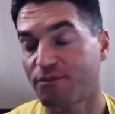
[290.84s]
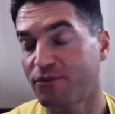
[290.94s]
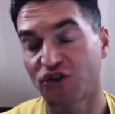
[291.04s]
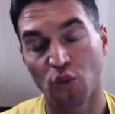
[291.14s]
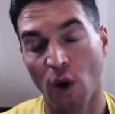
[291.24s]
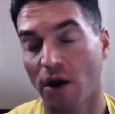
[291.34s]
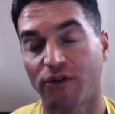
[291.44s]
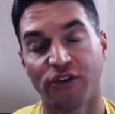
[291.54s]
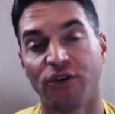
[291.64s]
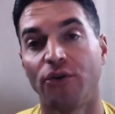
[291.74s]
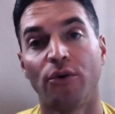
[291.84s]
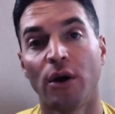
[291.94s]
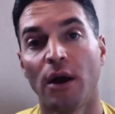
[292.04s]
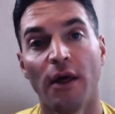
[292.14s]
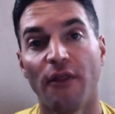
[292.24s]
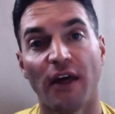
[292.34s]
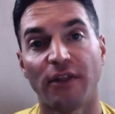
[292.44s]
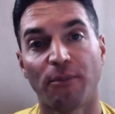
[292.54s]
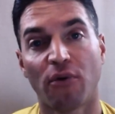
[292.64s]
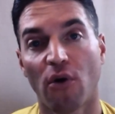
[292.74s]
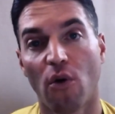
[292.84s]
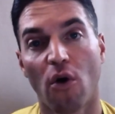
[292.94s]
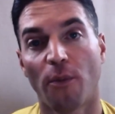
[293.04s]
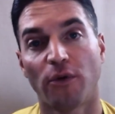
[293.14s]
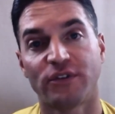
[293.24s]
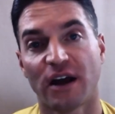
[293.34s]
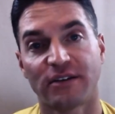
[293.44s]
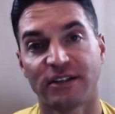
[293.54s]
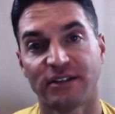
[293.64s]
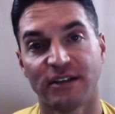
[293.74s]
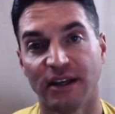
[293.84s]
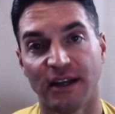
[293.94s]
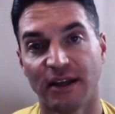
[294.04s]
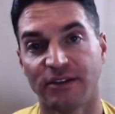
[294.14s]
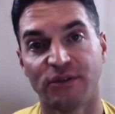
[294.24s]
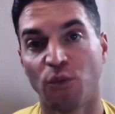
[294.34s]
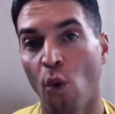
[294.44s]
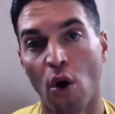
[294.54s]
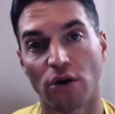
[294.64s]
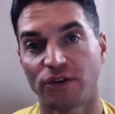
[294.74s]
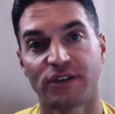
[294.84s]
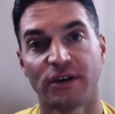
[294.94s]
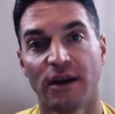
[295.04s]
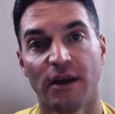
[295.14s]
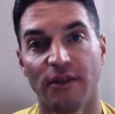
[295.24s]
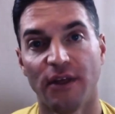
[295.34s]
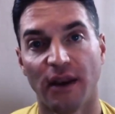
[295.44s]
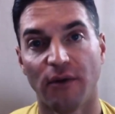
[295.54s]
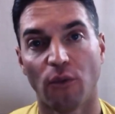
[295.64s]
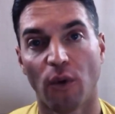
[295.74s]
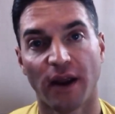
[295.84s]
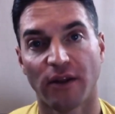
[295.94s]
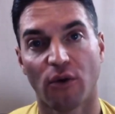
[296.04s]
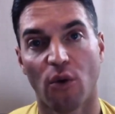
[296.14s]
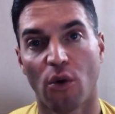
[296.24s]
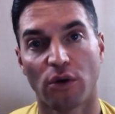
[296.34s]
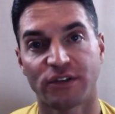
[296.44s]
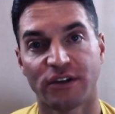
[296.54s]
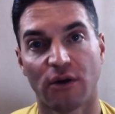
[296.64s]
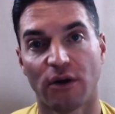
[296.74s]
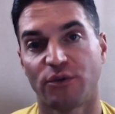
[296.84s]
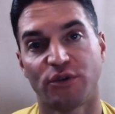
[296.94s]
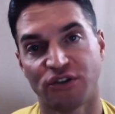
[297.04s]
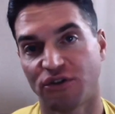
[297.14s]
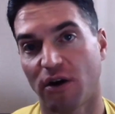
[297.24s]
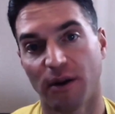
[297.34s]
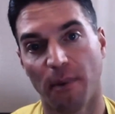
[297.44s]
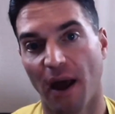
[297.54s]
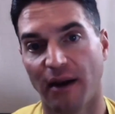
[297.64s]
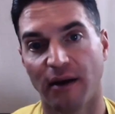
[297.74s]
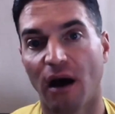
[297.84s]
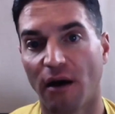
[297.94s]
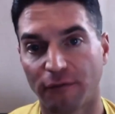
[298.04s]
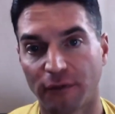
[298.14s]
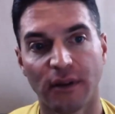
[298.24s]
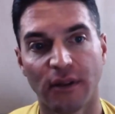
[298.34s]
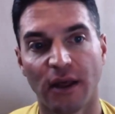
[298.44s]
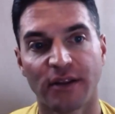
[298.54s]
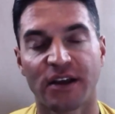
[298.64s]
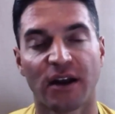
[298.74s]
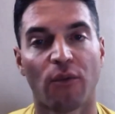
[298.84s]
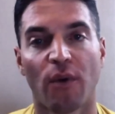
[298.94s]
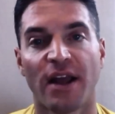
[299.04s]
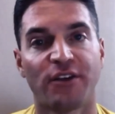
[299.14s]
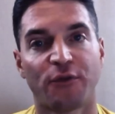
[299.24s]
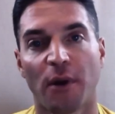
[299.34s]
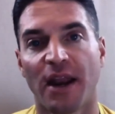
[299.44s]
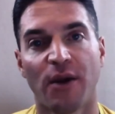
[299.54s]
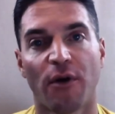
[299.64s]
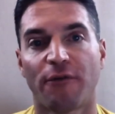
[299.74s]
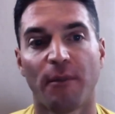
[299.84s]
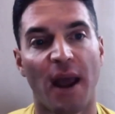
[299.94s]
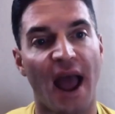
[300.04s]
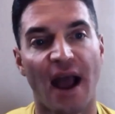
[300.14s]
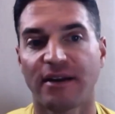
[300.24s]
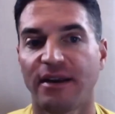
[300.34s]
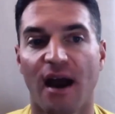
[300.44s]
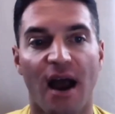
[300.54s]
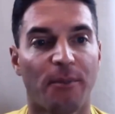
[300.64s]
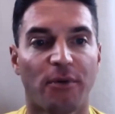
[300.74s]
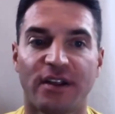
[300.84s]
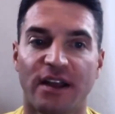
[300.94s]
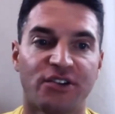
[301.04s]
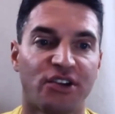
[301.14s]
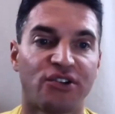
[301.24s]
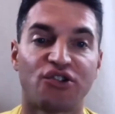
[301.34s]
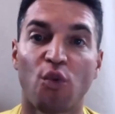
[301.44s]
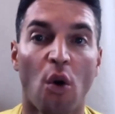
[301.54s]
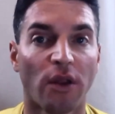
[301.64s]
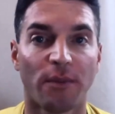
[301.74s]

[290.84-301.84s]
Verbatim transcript: swear to you, that the pro hormone toxicity is worse than regular oral steroids, which is already bad enough. It's going to range from anywhere from acne, hypertension, swollen